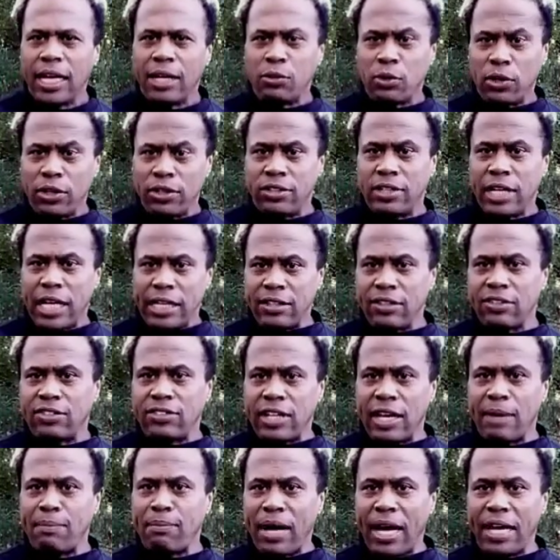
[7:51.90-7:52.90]
we're going to take this
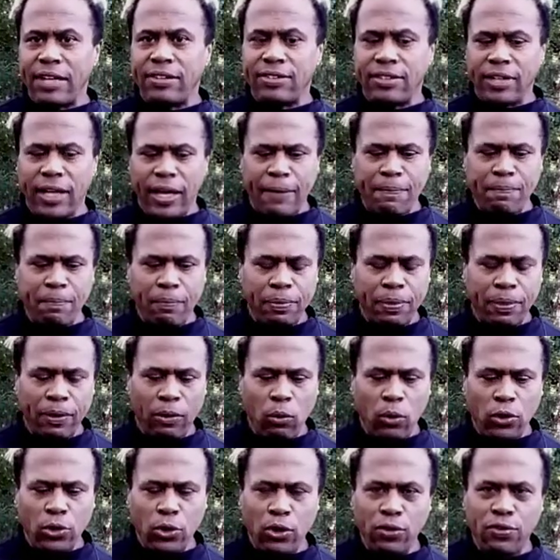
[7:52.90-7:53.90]
step by step.
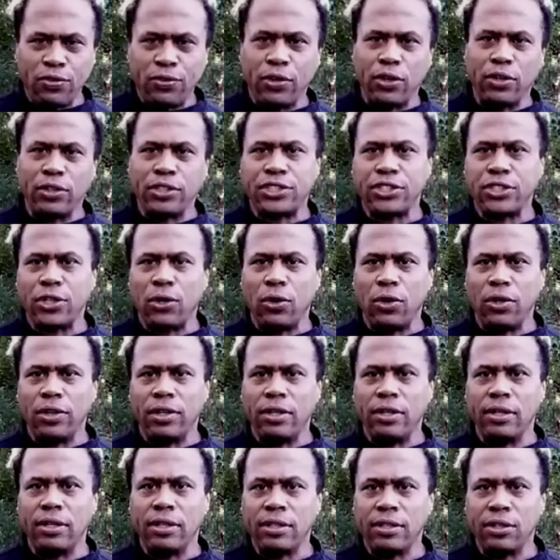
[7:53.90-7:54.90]
We'll do it first
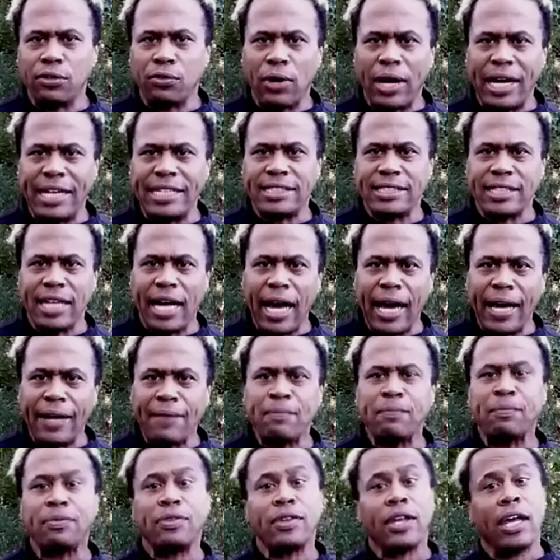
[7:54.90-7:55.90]
on the, the right
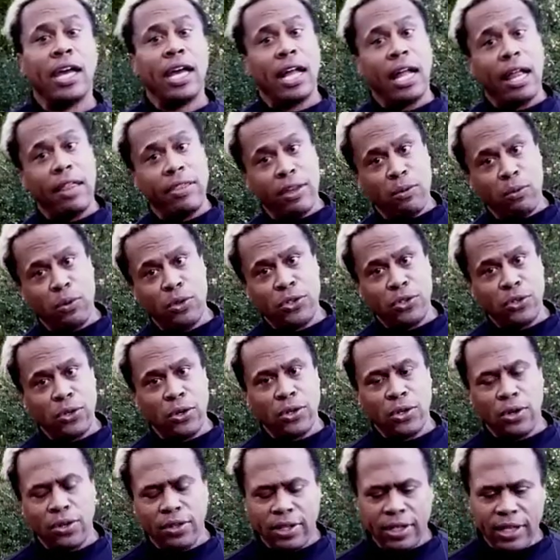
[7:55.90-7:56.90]
side, and then we'll
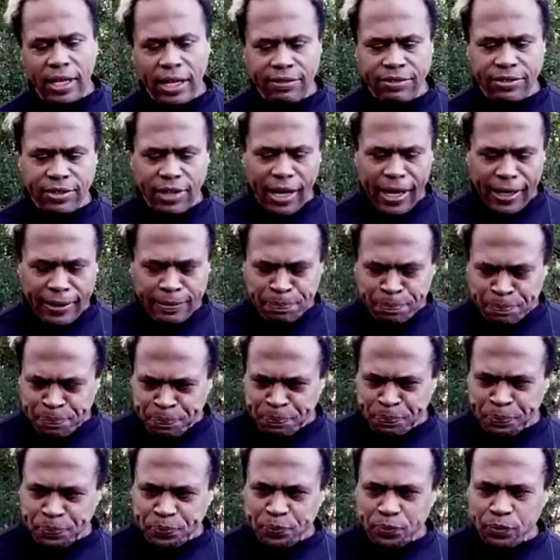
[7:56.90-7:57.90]
do it on the left side.
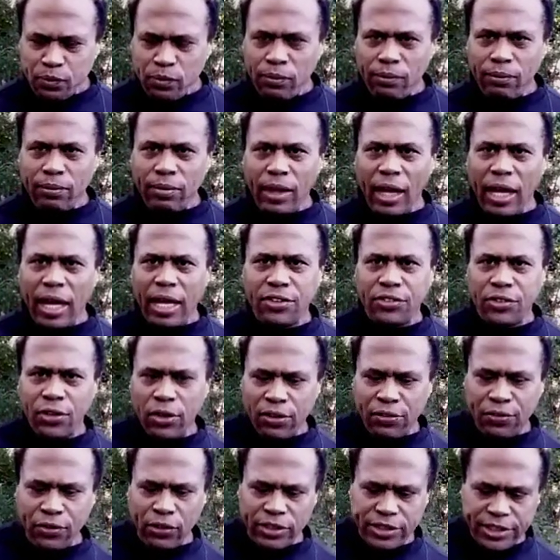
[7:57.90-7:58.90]
And
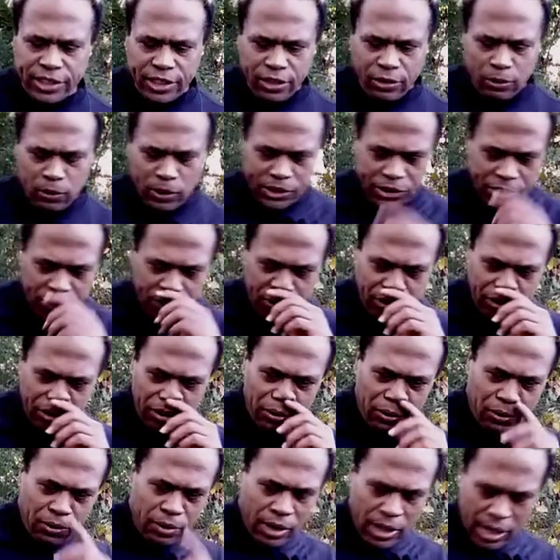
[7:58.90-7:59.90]
so the first thing you wish to
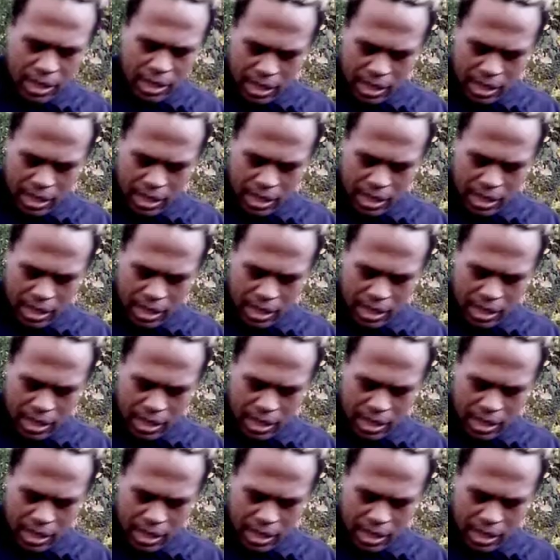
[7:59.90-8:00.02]
do